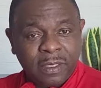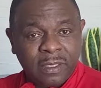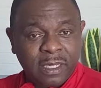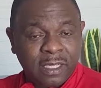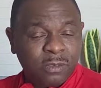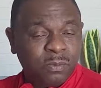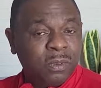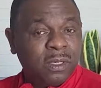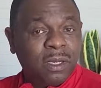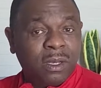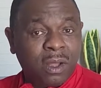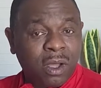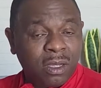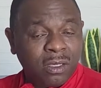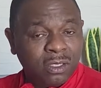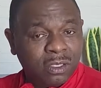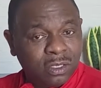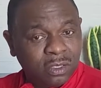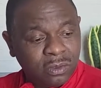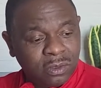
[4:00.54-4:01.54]
that's been
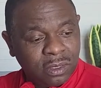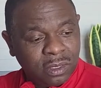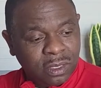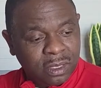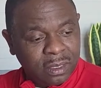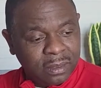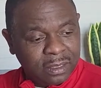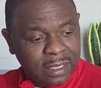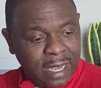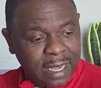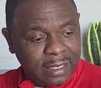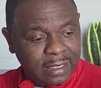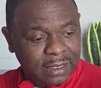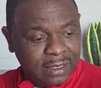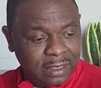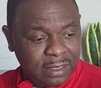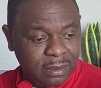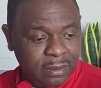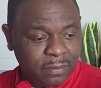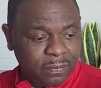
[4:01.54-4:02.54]
lost to a tax
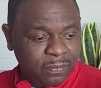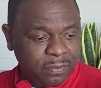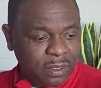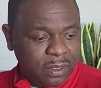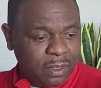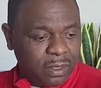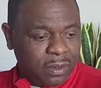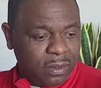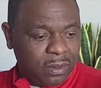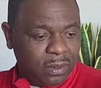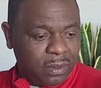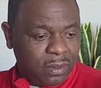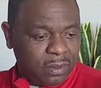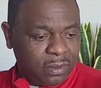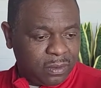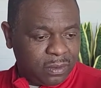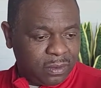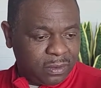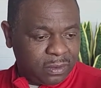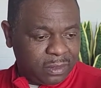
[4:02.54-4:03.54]
sale
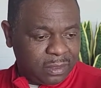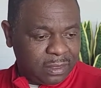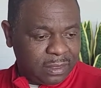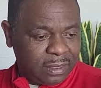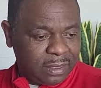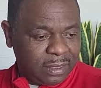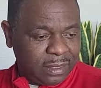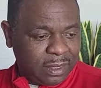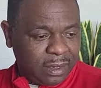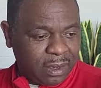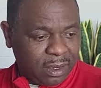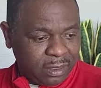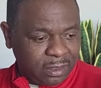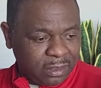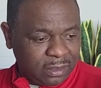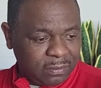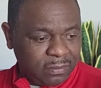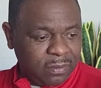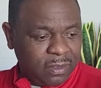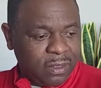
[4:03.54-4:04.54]
or an
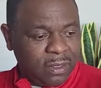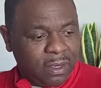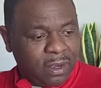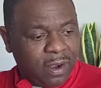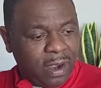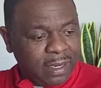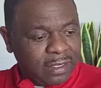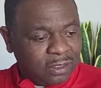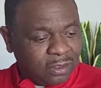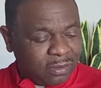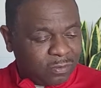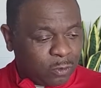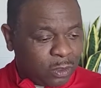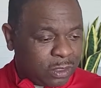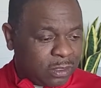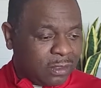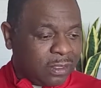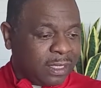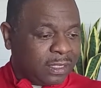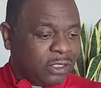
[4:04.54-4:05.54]
auction. All right, so one
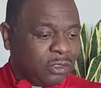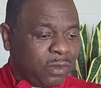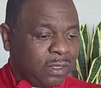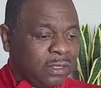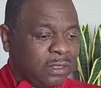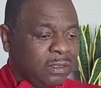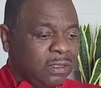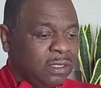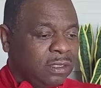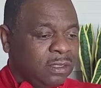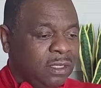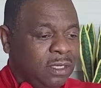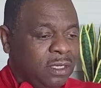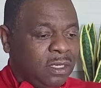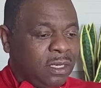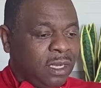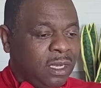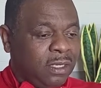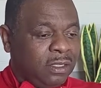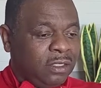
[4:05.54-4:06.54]
of the next questions is,
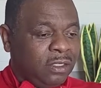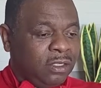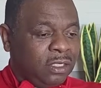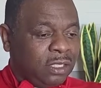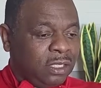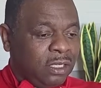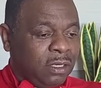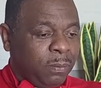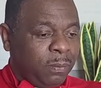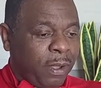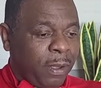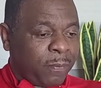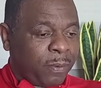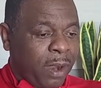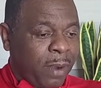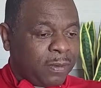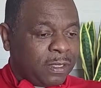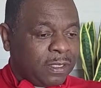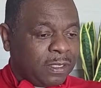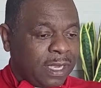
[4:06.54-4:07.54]
do you still pay
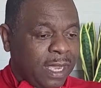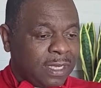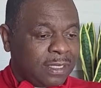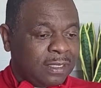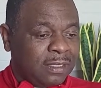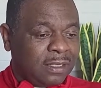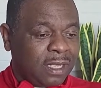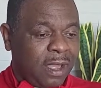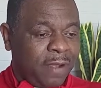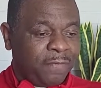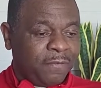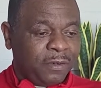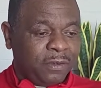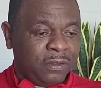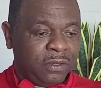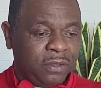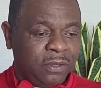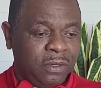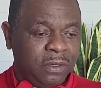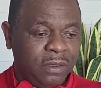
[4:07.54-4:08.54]
property taxes after
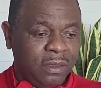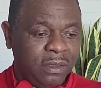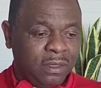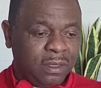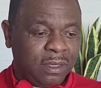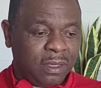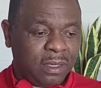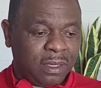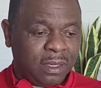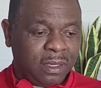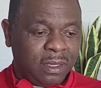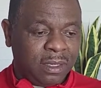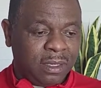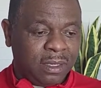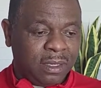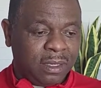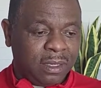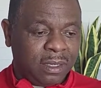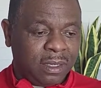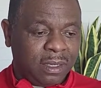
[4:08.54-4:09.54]
your
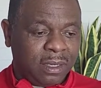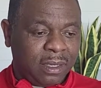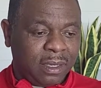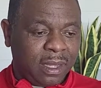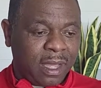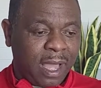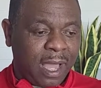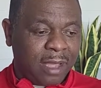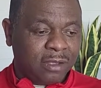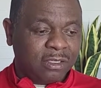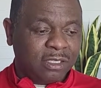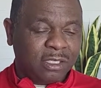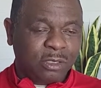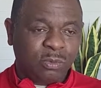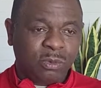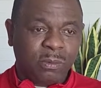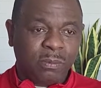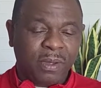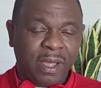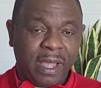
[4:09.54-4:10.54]
a house has
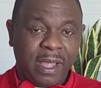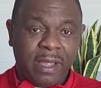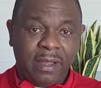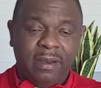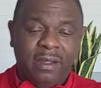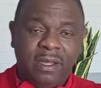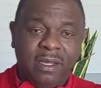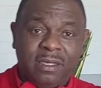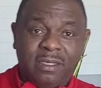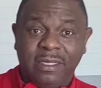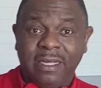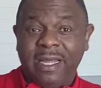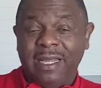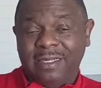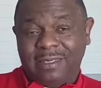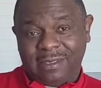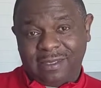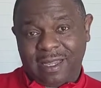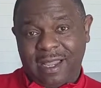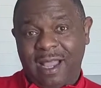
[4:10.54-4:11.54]
been paid?
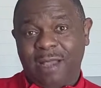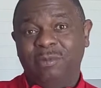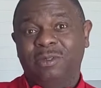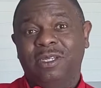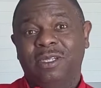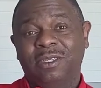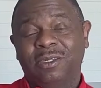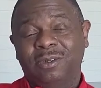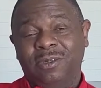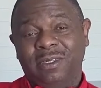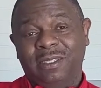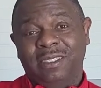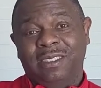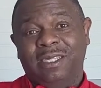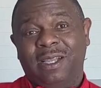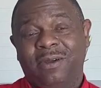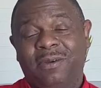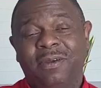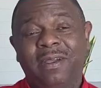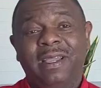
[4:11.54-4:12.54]
Yes, absolutely.
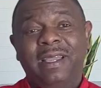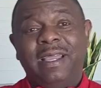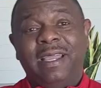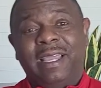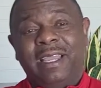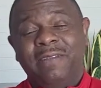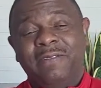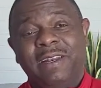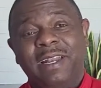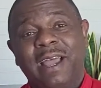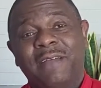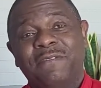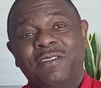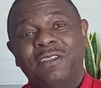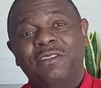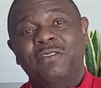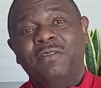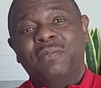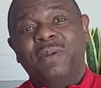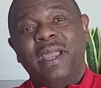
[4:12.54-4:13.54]
So even after
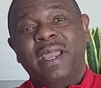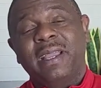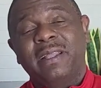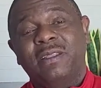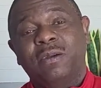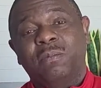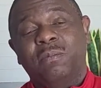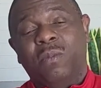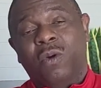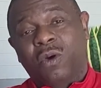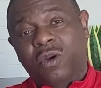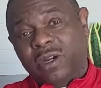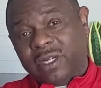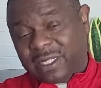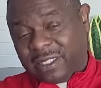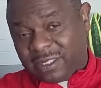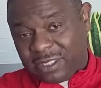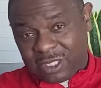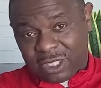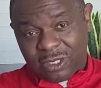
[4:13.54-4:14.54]
you've paid the
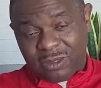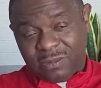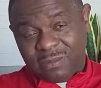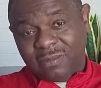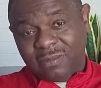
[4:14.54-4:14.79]
mortgage